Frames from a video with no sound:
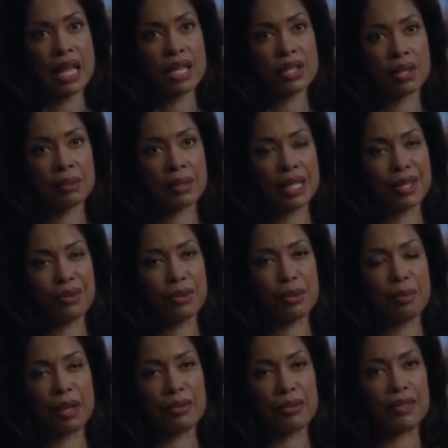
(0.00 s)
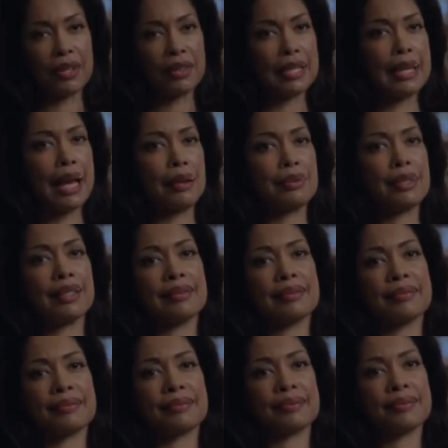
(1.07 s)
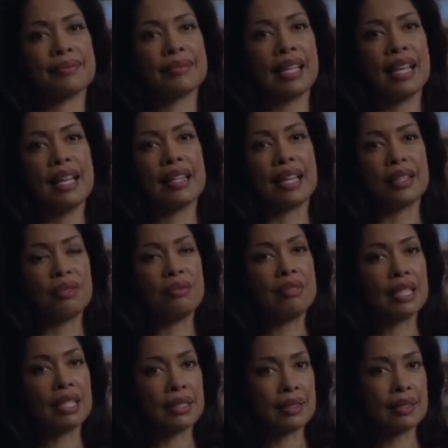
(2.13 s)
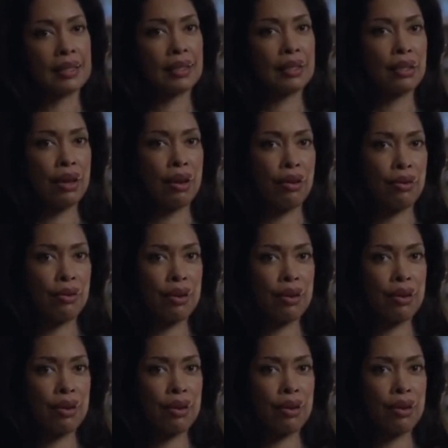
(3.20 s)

So I'm going to give you the benefit of the doubt that you didn't know,